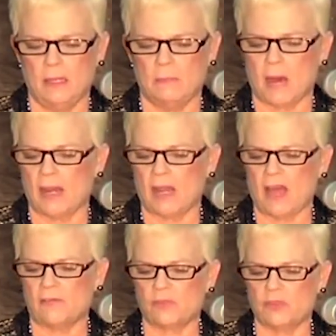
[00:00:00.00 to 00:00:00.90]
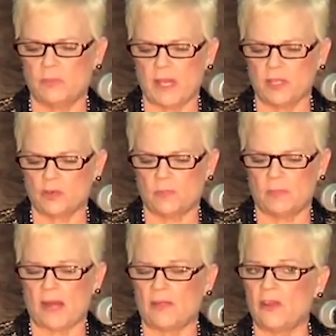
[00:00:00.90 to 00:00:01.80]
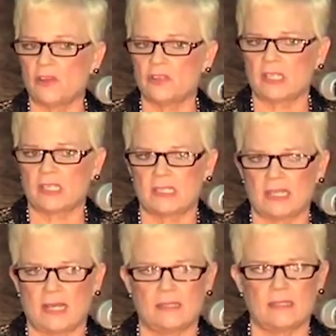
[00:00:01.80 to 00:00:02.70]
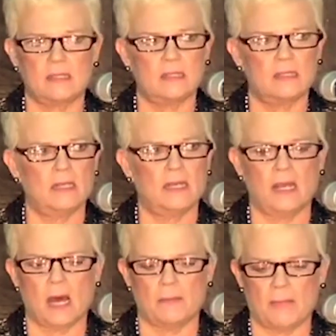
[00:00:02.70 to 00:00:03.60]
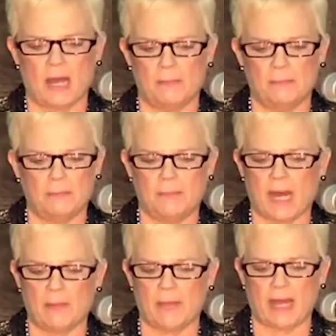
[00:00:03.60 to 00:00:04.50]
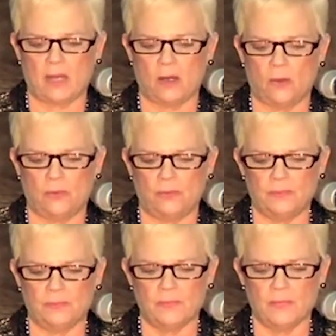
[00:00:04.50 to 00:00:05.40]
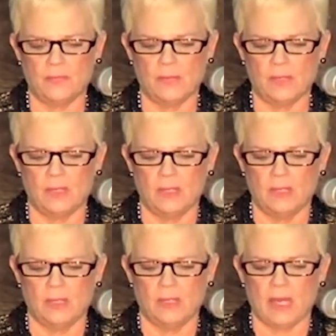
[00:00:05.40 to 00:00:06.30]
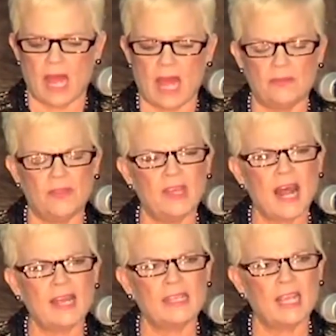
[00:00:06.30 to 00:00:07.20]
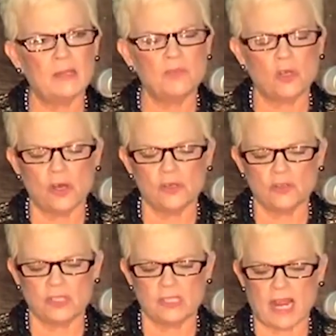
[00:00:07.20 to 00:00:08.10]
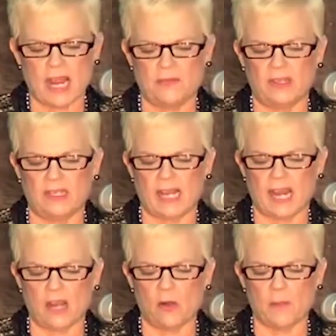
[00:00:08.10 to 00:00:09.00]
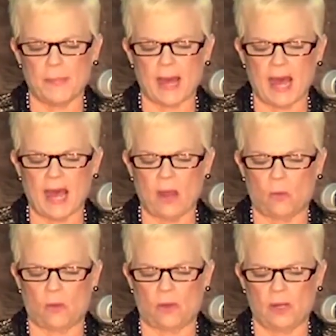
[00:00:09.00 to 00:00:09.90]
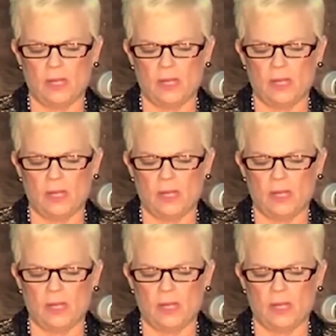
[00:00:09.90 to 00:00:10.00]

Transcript: My life was measured by their success and not by my own. And then I came to understand the inherent power